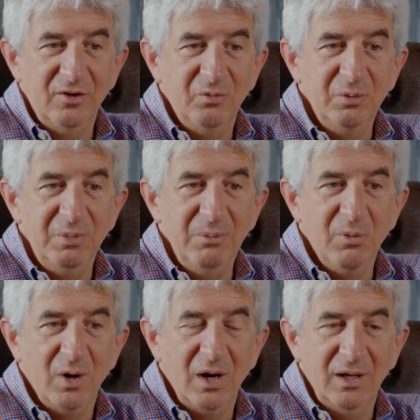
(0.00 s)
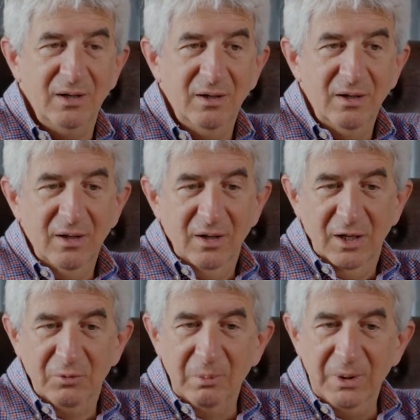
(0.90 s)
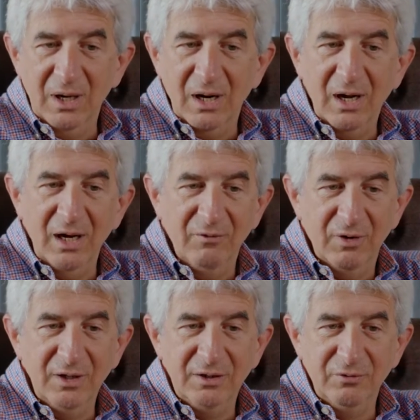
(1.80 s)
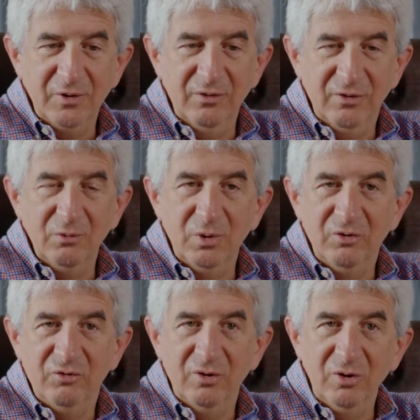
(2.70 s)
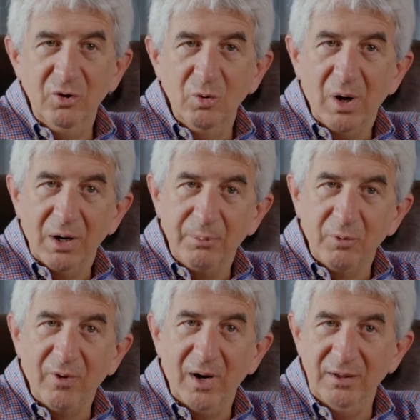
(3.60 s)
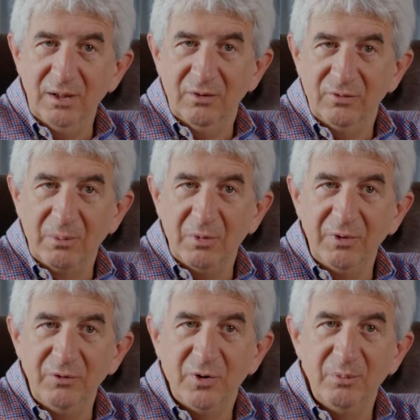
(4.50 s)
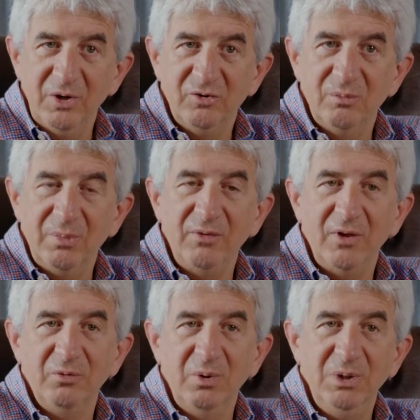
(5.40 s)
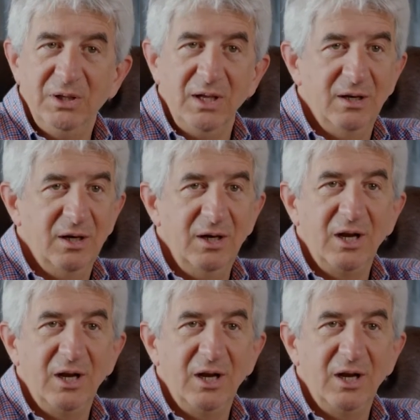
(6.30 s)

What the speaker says: this would be more like, it will be a high-level interface in which you are providing some of the information, but that will be taken and